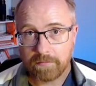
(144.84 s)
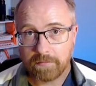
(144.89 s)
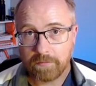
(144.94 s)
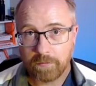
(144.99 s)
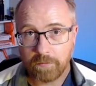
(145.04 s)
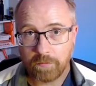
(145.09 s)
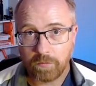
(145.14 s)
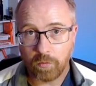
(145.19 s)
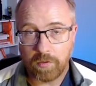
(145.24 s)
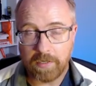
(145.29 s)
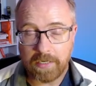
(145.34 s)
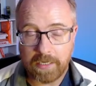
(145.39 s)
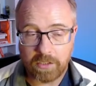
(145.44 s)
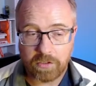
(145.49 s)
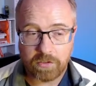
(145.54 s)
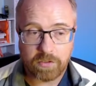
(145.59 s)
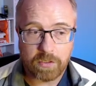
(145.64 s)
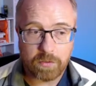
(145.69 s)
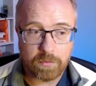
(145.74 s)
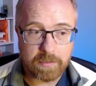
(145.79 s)
for
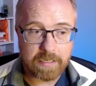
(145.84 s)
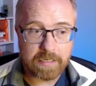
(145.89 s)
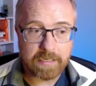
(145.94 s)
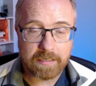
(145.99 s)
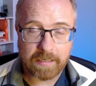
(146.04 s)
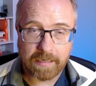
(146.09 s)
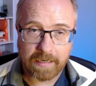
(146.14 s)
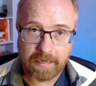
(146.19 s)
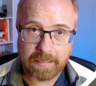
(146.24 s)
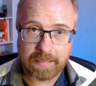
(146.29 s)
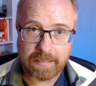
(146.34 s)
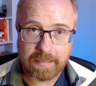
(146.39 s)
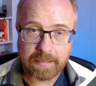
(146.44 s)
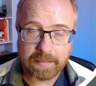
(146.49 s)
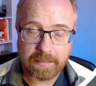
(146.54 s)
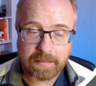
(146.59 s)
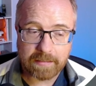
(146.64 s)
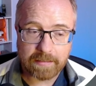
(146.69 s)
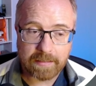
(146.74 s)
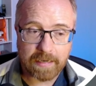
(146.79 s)
each unique
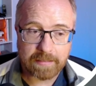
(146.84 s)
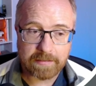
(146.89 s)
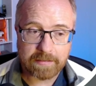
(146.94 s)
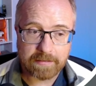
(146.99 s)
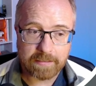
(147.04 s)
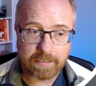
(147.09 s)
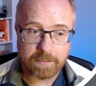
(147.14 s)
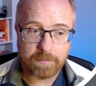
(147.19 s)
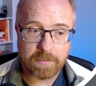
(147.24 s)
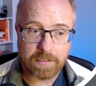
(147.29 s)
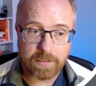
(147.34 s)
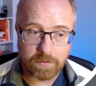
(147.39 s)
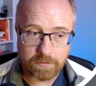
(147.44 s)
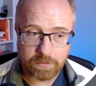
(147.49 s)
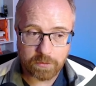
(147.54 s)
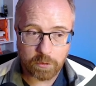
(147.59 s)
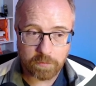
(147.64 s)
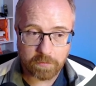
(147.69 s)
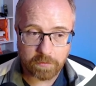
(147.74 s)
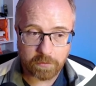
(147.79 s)
ID. Classes can be
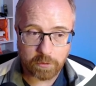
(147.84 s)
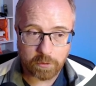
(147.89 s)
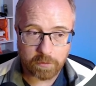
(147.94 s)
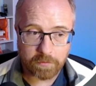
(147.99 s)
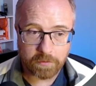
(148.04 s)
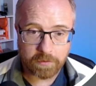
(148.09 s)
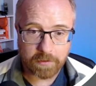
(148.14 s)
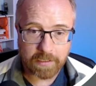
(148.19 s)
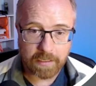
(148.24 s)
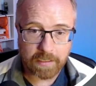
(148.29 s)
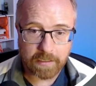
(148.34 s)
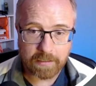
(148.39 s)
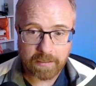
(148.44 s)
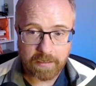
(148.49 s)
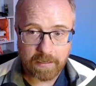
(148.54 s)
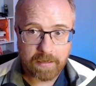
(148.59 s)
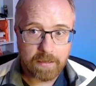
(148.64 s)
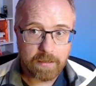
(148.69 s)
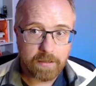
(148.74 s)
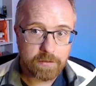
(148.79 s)
used over and over again.
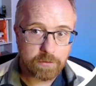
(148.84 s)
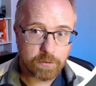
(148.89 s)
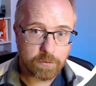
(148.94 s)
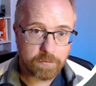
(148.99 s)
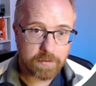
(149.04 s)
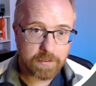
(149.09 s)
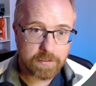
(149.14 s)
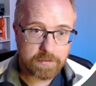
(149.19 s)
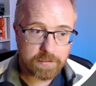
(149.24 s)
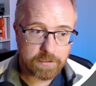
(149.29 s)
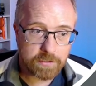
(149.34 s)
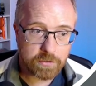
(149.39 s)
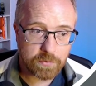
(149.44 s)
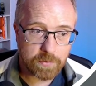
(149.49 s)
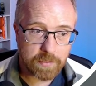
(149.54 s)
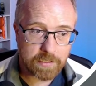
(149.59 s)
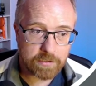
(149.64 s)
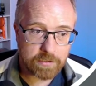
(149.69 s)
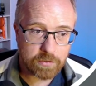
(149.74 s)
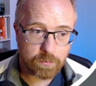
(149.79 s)
So for this
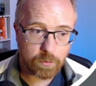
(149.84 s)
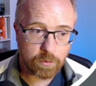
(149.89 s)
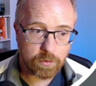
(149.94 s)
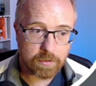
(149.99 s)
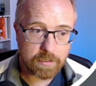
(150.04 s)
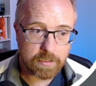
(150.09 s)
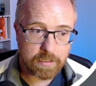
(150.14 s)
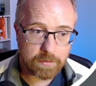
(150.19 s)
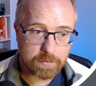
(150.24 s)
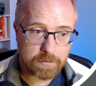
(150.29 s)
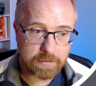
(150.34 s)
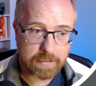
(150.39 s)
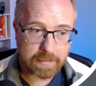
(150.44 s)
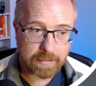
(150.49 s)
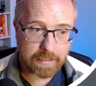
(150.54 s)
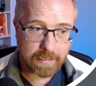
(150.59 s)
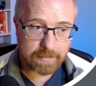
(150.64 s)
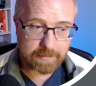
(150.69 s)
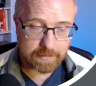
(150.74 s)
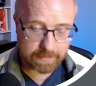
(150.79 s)
situation, we're going to use
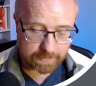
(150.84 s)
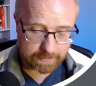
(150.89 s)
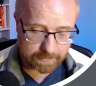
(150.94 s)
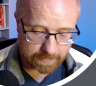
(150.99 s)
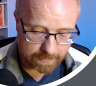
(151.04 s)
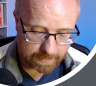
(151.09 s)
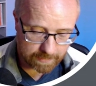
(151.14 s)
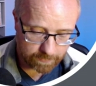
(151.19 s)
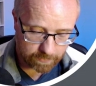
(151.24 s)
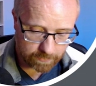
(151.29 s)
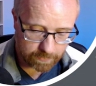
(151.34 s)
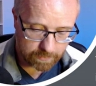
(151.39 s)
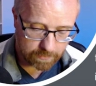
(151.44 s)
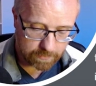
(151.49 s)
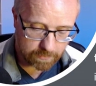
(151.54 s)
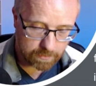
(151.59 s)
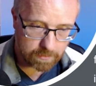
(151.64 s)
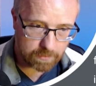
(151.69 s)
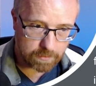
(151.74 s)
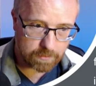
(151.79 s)
classes, and I'm going to
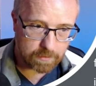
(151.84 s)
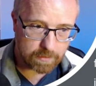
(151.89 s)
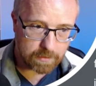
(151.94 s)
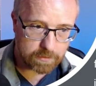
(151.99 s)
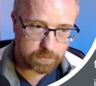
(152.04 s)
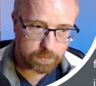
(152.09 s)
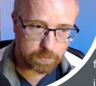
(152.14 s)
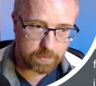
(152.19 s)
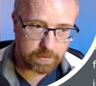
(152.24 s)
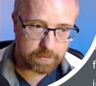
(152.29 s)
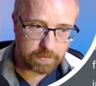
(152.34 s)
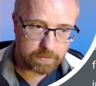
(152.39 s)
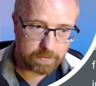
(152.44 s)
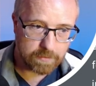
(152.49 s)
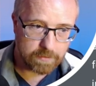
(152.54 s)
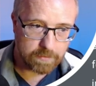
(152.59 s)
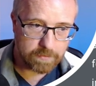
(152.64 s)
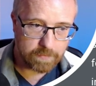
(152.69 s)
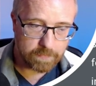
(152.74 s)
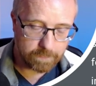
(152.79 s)
call this one
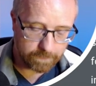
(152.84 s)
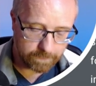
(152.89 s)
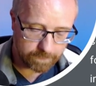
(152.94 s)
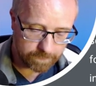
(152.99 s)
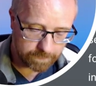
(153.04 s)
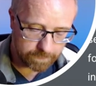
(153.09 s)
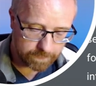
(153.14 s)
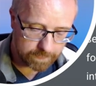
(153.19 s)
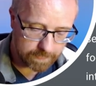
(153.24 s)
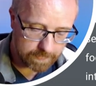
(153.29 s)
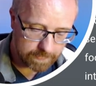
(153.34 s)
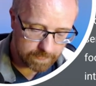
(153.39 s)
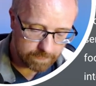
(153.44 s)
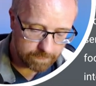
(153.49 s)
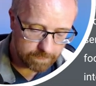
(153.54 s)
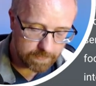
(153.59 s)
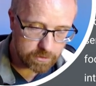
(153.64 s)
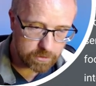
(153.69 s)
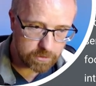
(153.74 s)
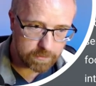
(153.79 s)

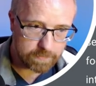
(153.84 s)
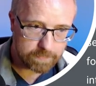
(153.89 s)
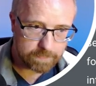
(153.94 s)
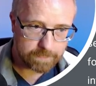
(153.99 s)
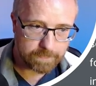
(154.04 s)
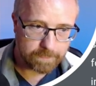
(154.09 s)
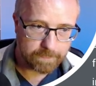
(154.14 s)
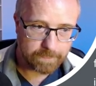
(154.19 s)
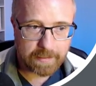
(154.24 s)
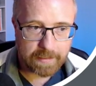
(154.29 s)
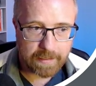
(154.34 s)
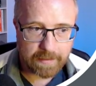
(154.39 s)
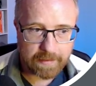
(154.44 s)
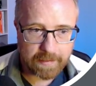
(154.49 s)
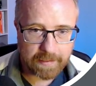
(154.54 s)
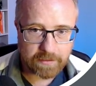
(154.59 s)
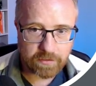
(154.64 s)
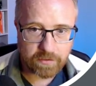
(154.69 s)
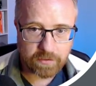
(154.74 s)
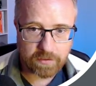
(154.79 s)
vision, and
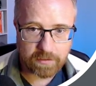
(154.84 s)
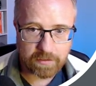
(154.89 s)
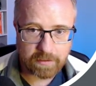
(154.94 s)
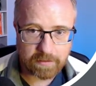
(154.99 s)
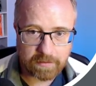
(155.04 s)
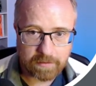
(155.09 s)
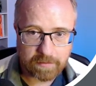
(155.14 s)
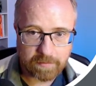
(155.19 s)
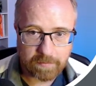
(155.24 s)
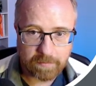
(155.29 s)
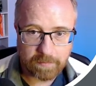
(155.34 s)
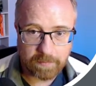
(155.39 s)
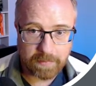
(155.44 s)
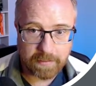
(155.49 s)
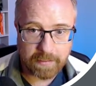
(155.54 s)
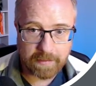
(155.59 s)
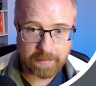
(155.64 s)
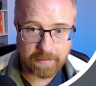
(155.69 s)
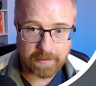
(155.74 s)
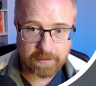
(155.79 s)
that's going to
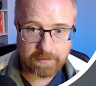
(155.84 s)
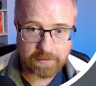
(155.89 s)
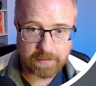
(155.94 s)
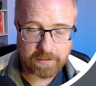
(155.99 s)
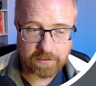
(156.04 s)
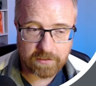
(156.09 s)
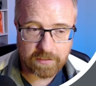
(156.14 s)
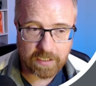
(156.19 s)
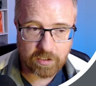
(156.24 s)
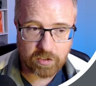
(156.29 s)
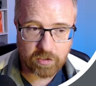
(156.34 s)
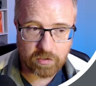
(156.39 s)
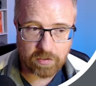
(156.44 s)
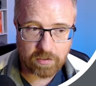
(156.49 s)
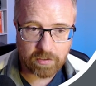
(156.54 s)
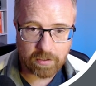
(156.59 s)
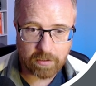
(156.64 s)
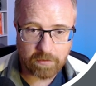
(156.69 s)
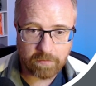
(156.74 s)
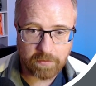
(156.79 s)
be this section
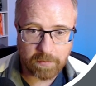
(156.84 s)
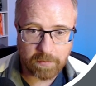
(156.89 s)
of the